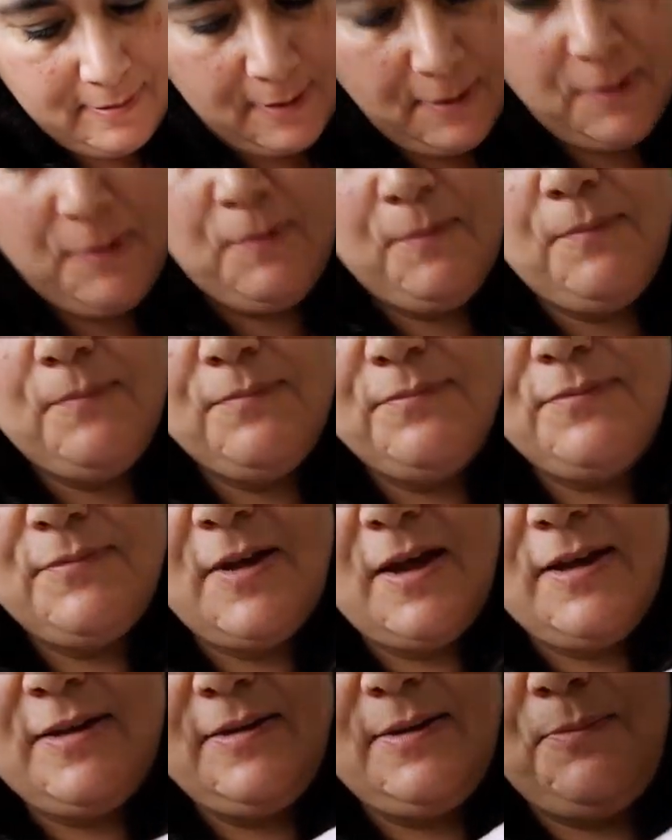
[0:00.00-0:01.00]
Oh,
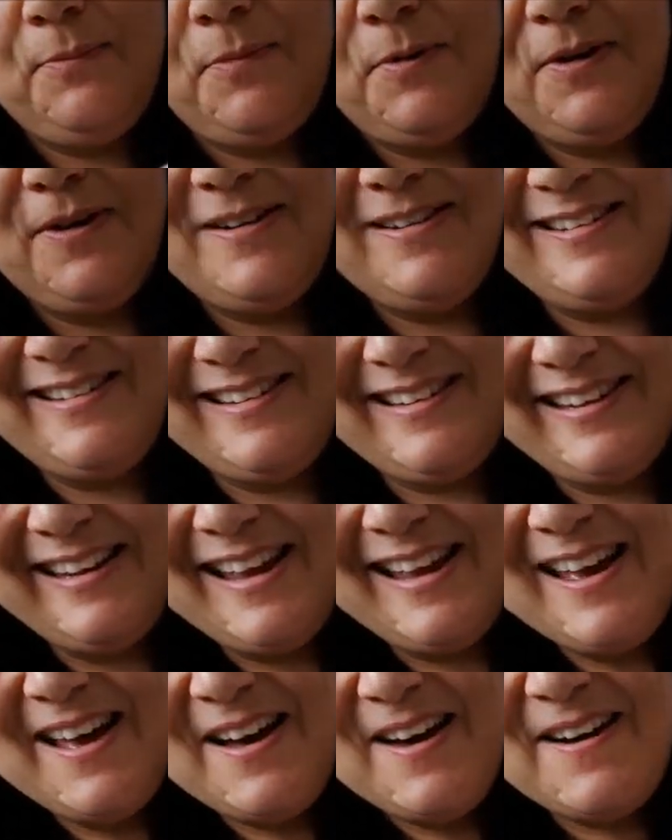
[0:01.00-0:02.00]
not anymore.
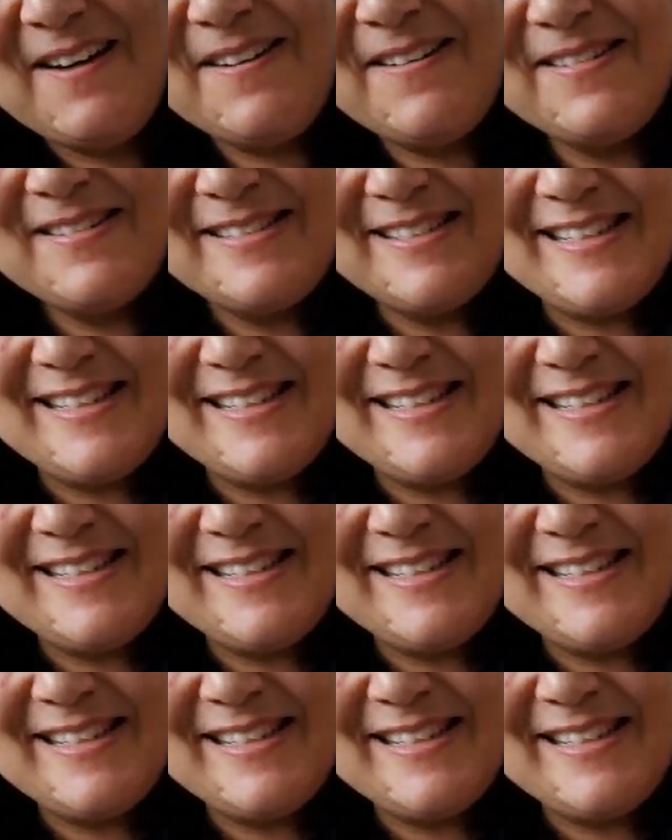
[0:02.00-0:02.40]
Oh,